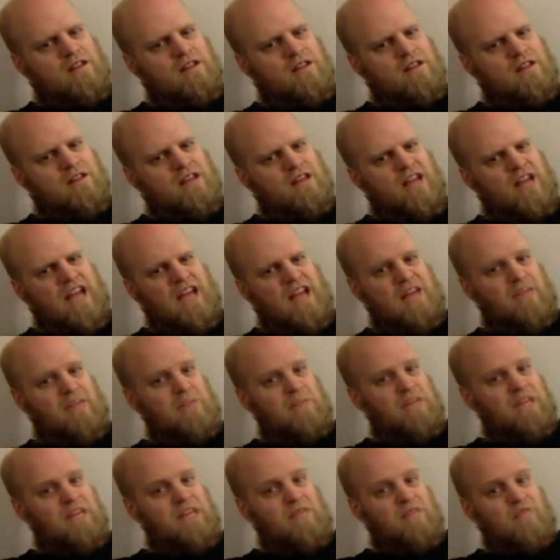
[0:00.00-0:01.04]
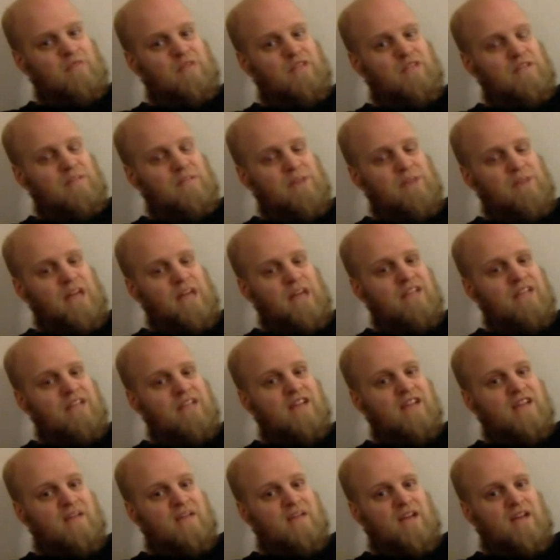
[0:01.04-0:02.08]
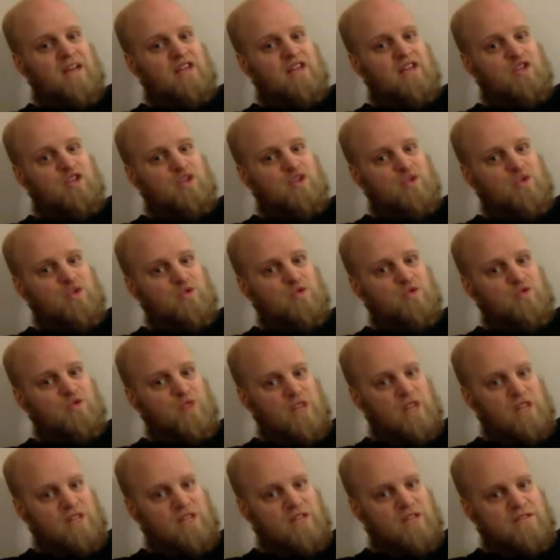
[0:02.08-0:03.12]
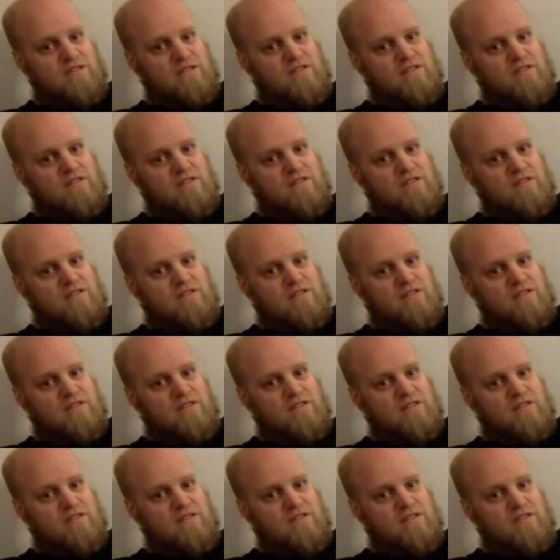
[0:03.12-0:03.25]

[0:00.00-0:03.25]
I gotta pee really bad because I have had 2 drinks.